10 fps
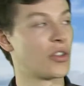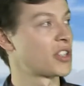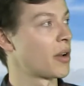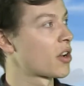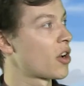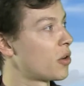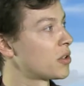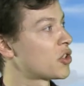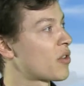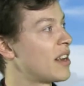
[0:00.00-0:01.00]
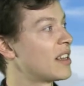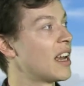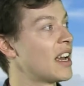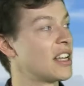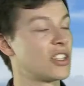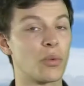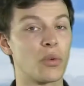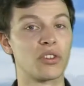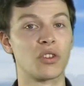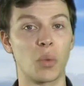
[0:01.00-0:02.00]
So a colder trend
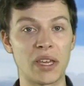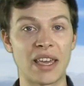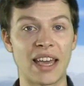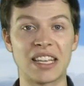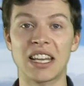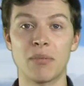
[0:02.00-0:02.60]
towards the weekend,